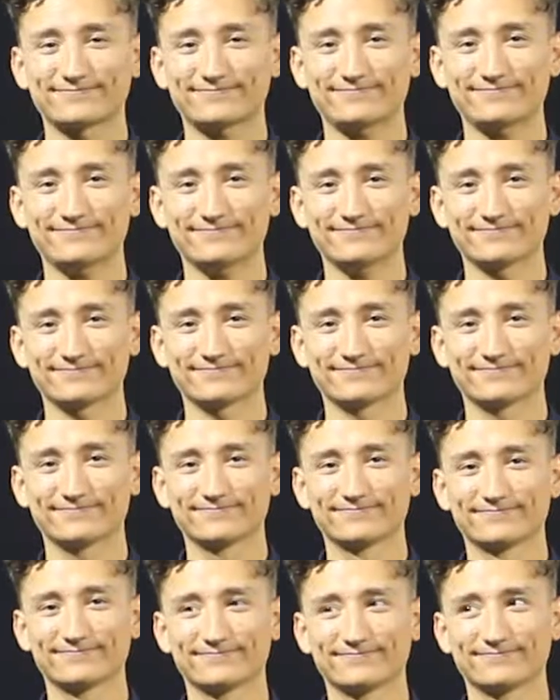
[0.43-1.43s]

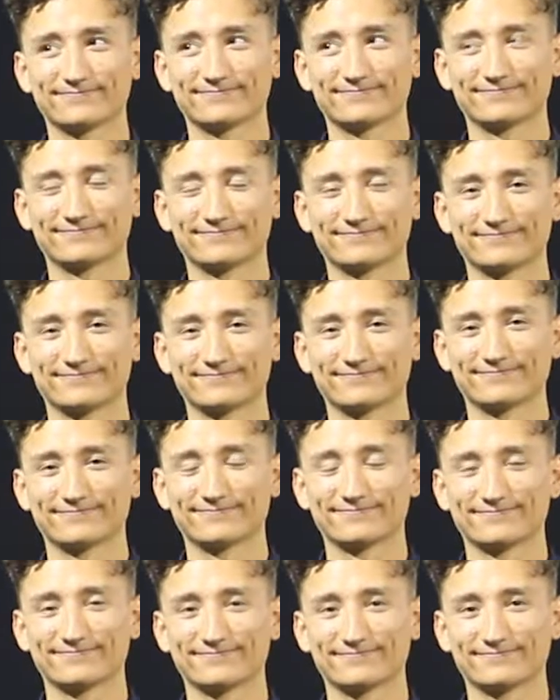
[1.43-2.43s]

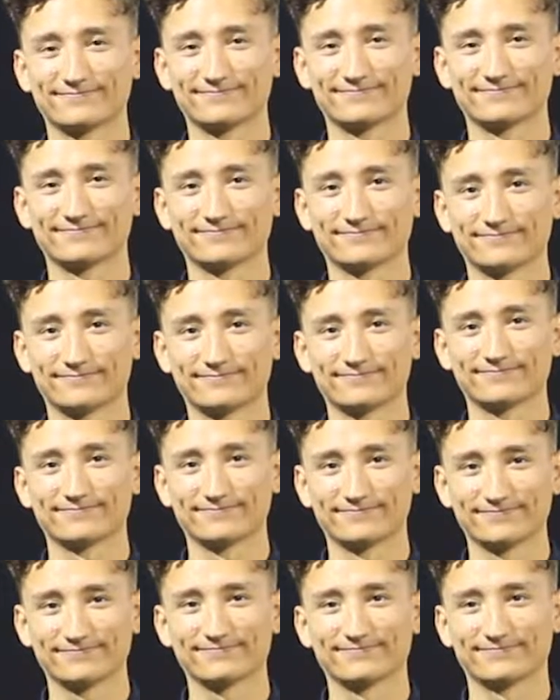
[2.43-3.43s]

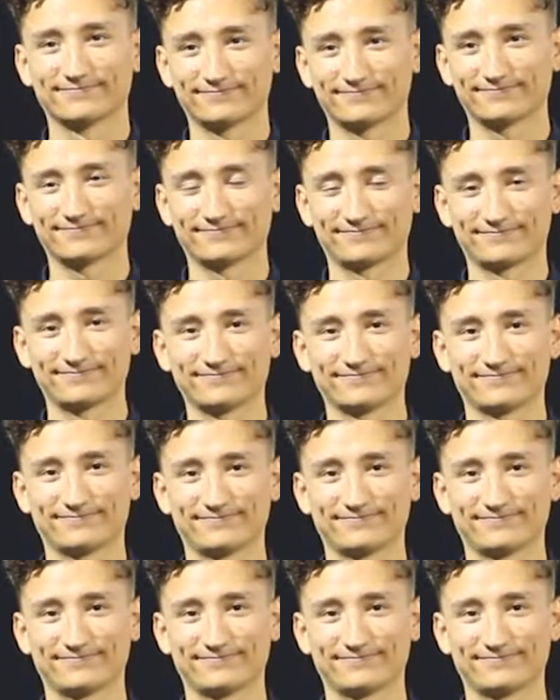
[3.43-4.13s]
The person shown says nothing.